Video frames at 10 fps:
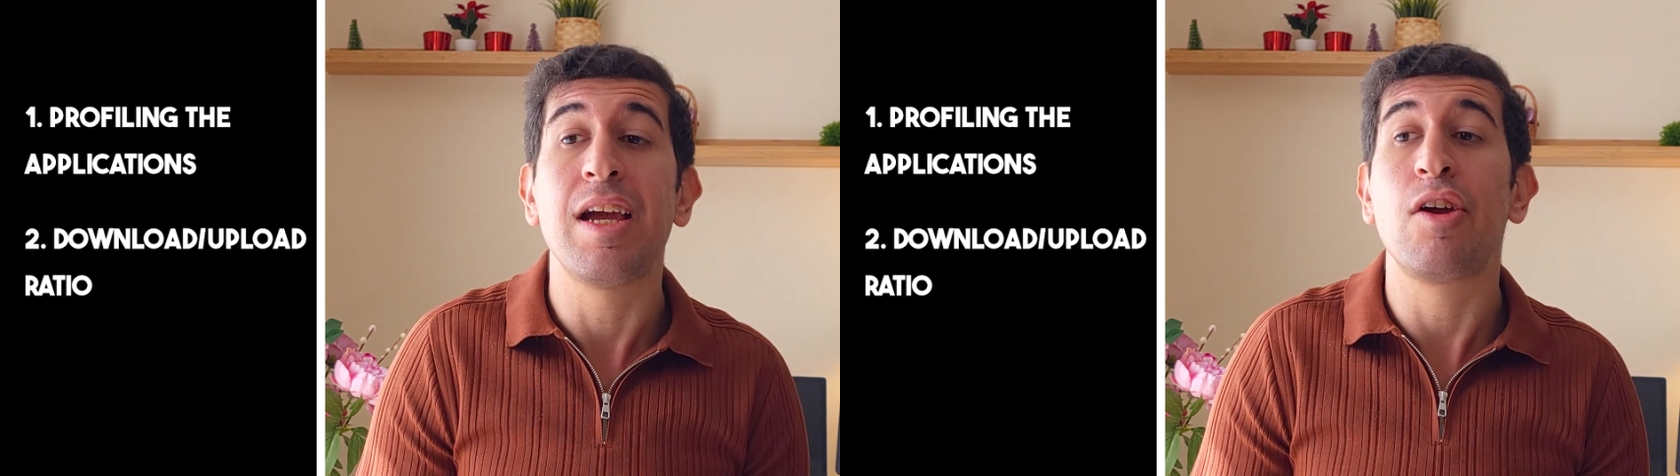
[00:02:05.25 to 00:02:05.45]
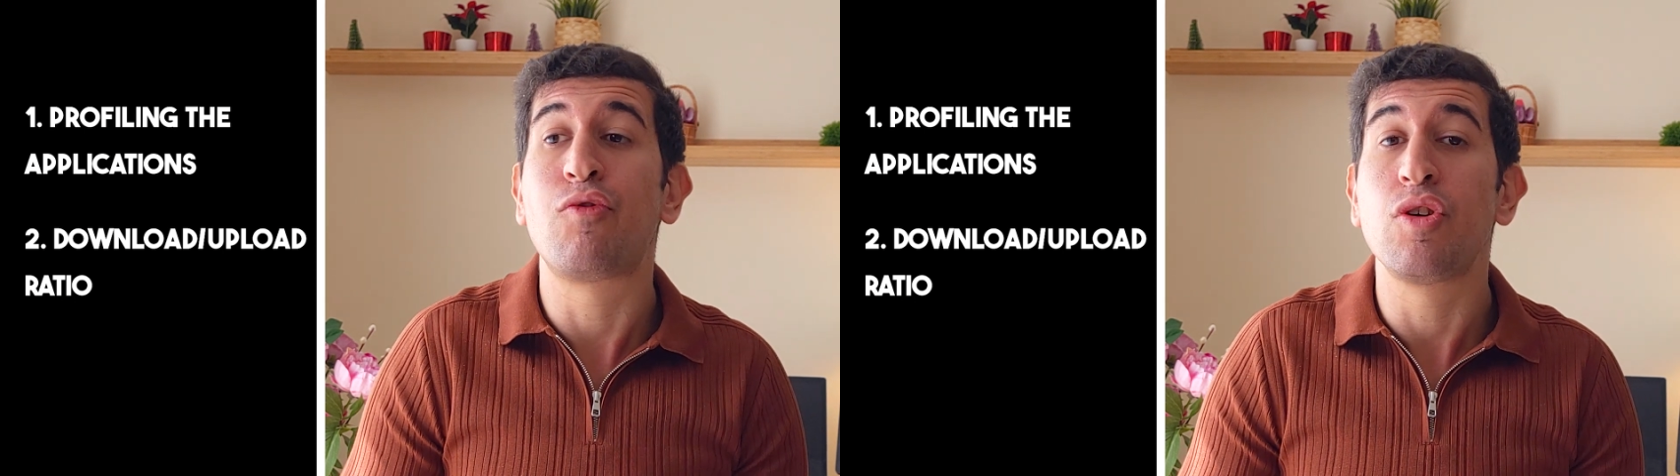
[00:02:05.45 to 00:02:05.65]

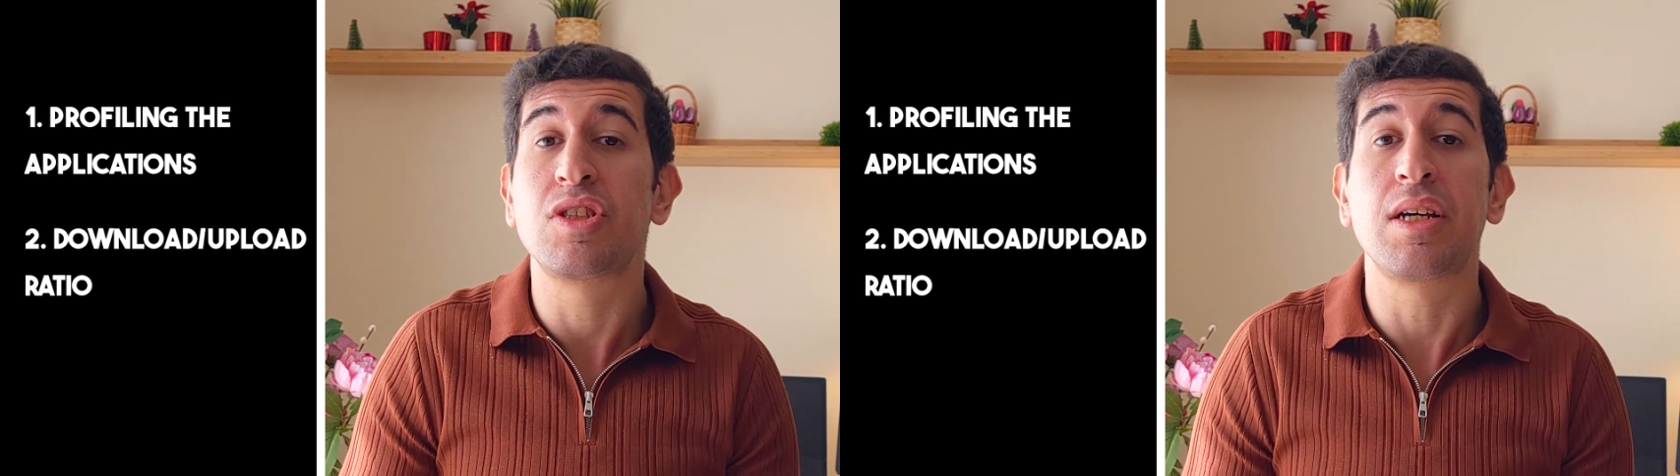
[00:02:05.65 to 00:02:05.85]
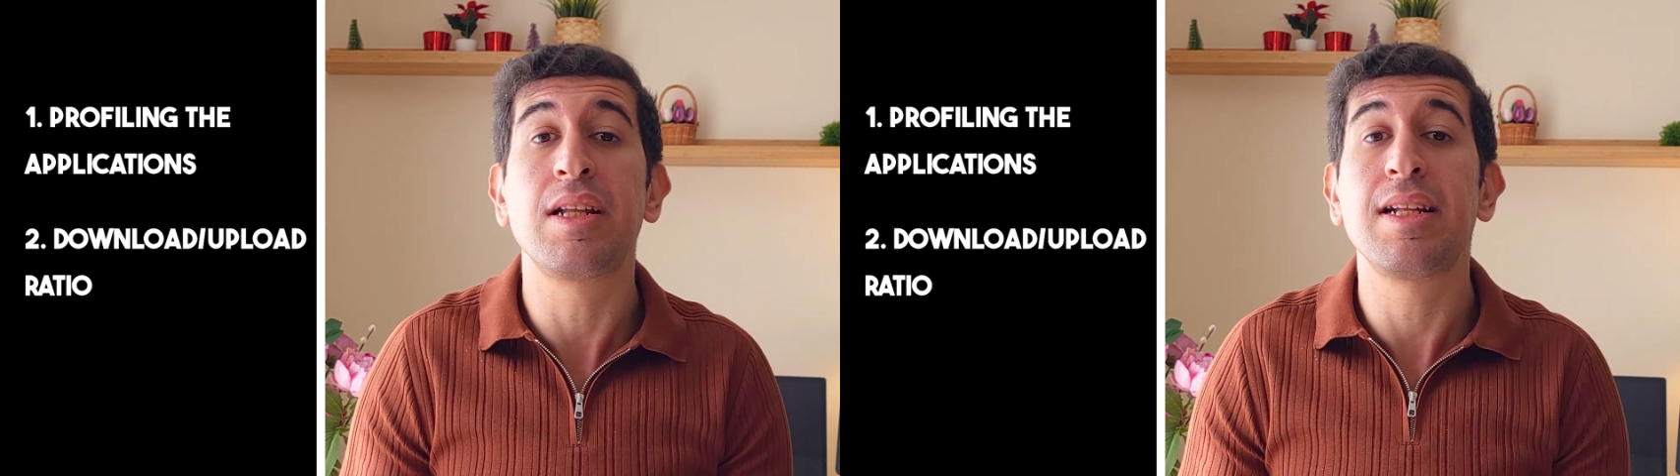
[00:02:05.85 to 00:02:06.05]
If we
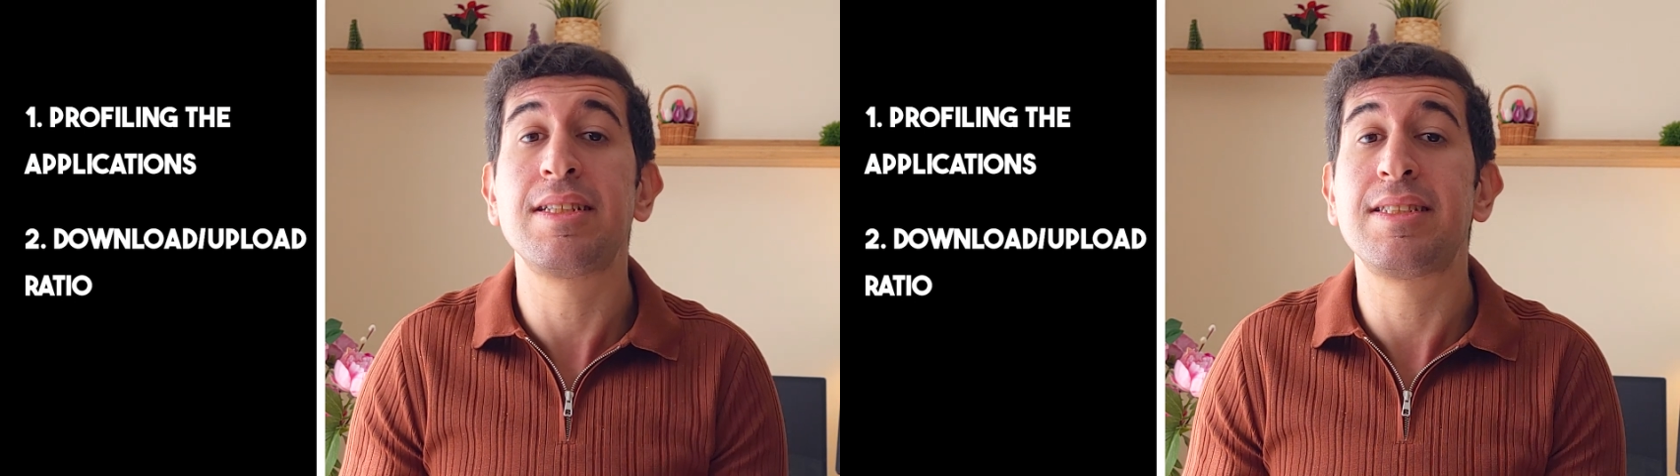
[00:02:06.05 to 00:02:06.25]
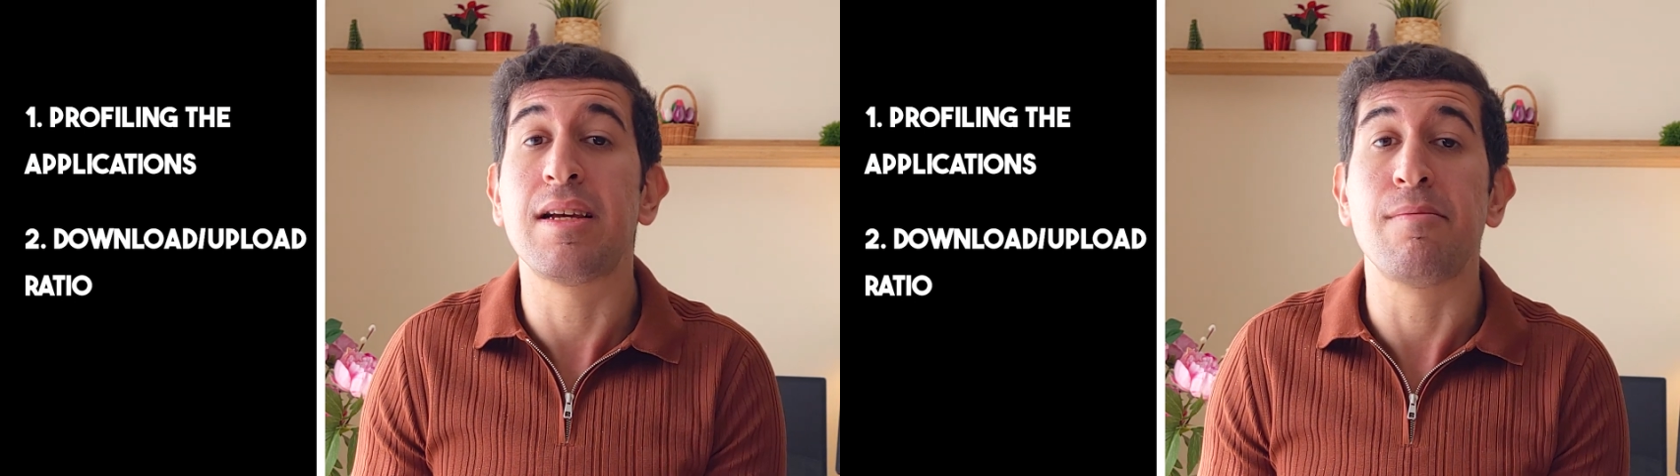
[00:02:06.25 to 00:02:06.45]
suddenly
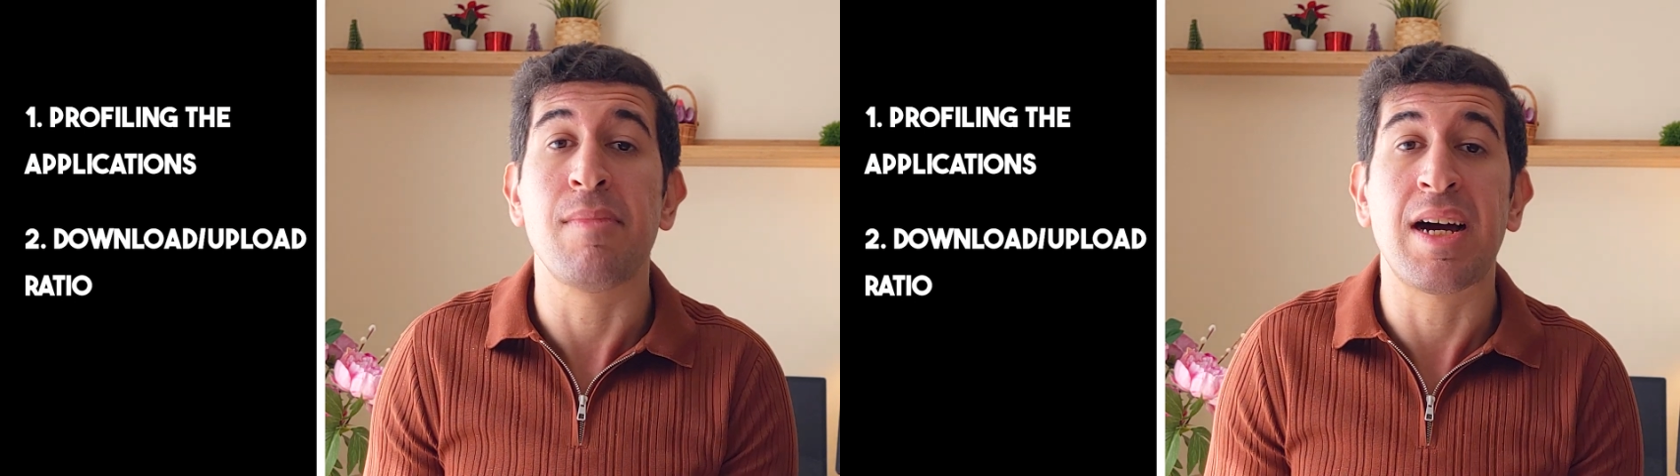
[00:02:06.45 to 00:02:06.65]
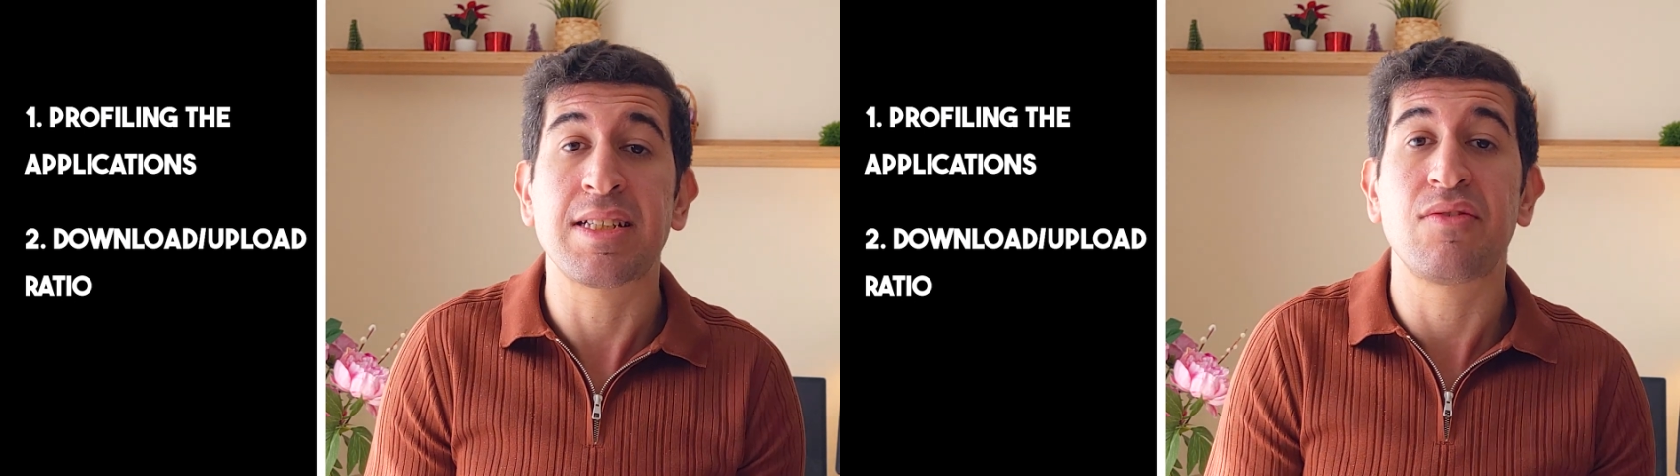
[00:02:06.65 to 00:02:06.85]
see a
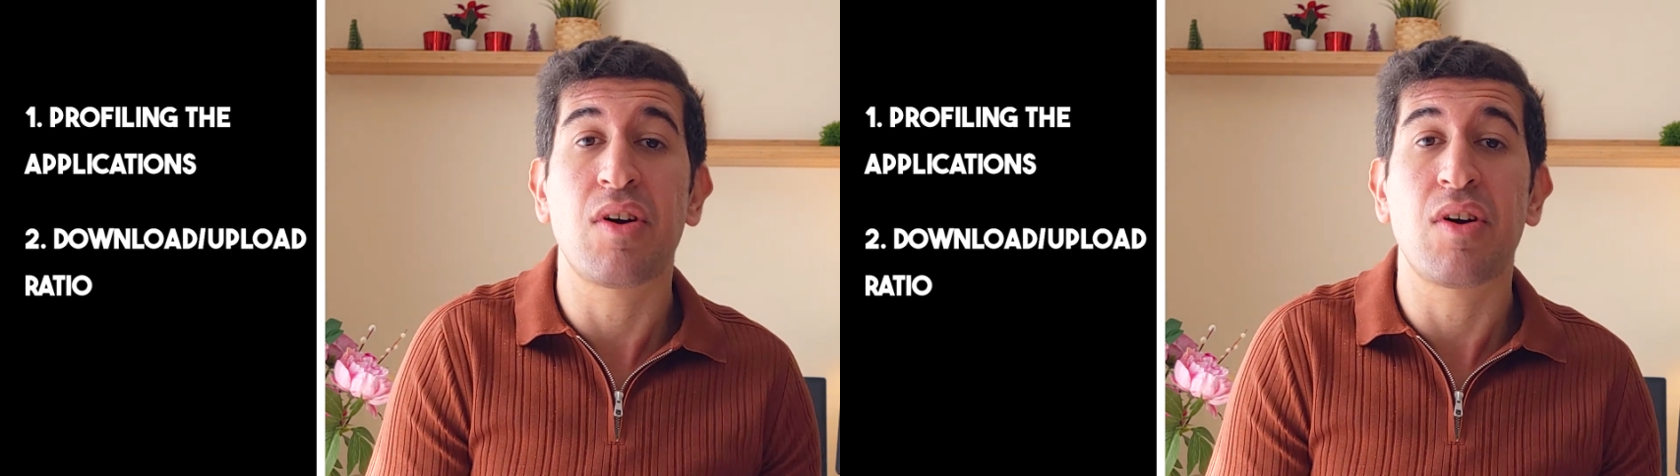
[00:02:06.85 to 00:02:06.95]
massive